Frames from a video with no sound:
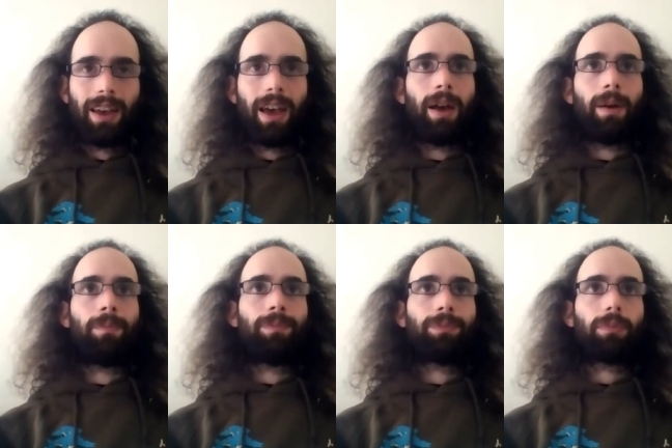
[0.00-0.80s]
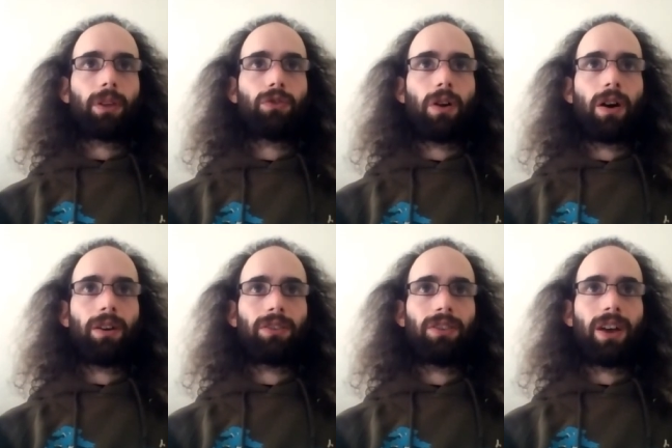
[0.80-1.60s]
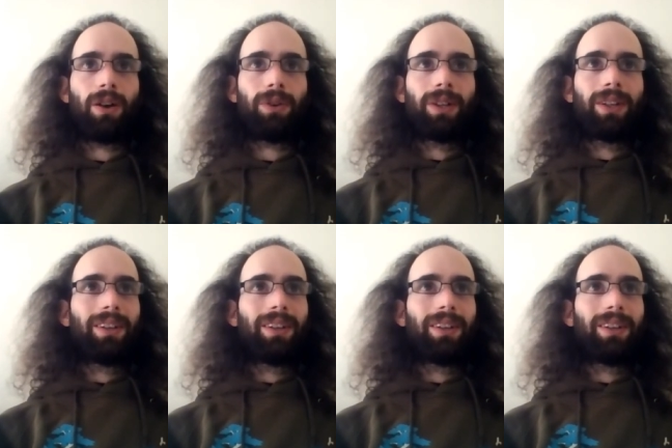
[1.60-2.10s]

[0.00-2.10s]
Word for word: um, drugs now.